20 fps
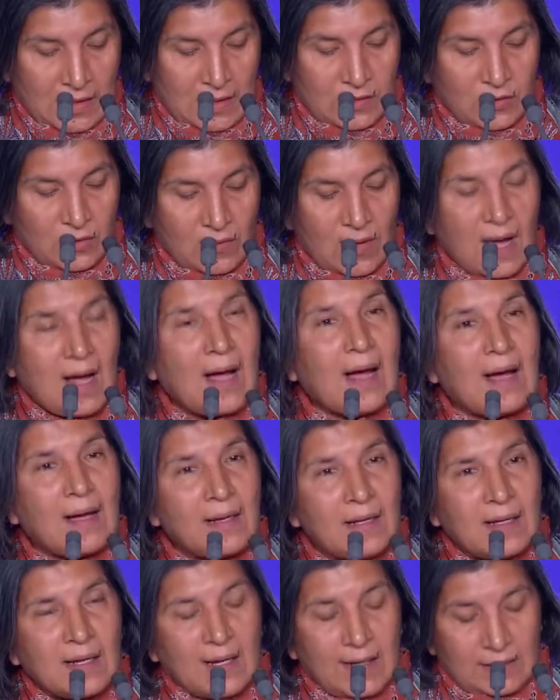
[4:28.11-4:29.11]
You
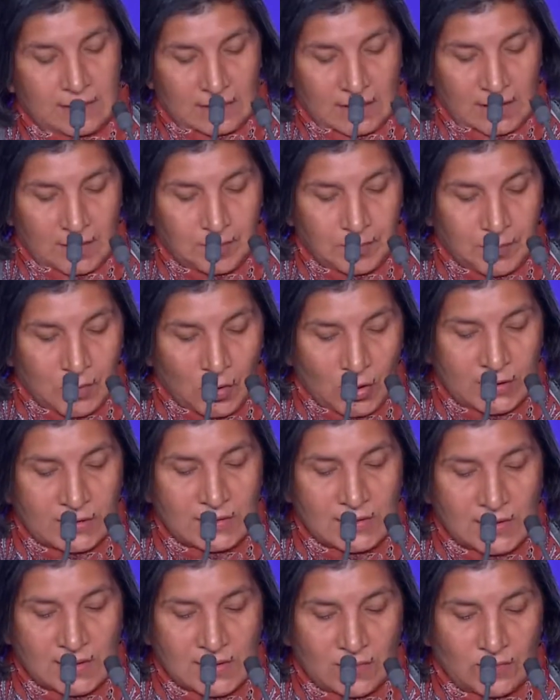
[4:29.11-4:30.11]
highlight the
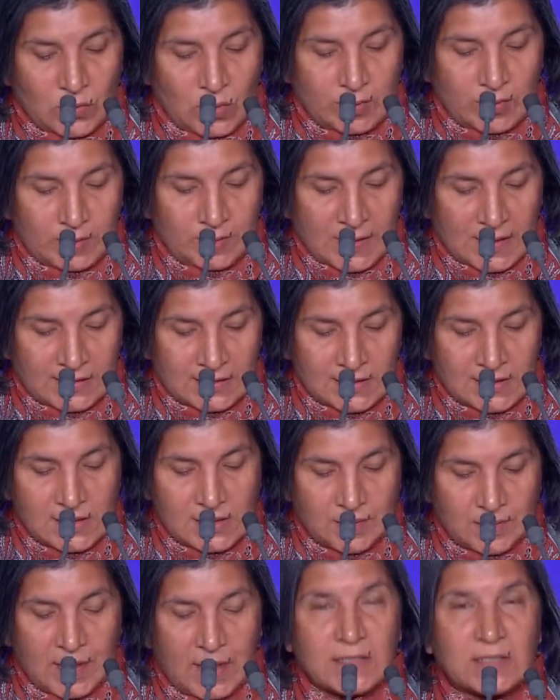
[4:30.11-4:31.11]
importance of women
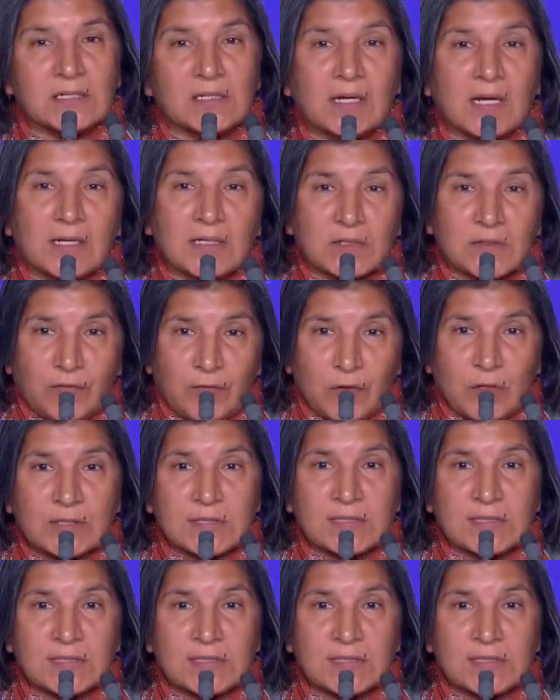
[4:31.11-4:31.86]
participating as full